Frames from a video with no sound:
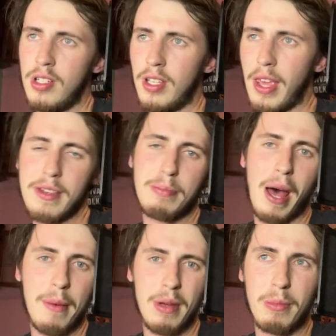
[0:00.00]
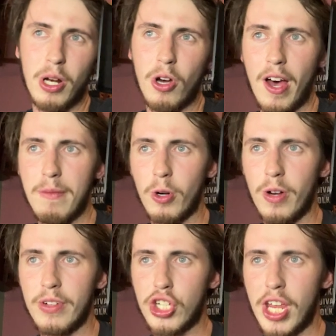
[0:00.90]
Gives Muhammad Mokaev more
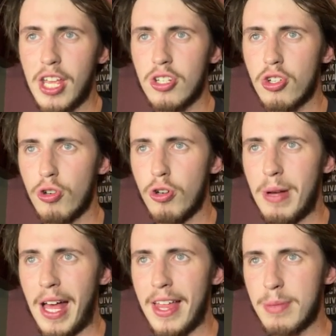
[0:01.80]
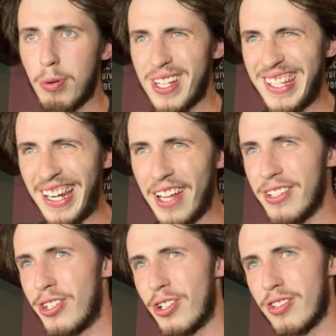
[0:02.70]
of a chance, sure, but Alex Perez an
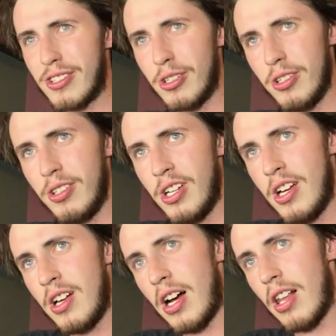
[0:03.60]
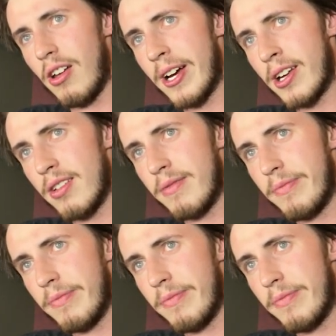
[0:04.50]
underdog too. I like it.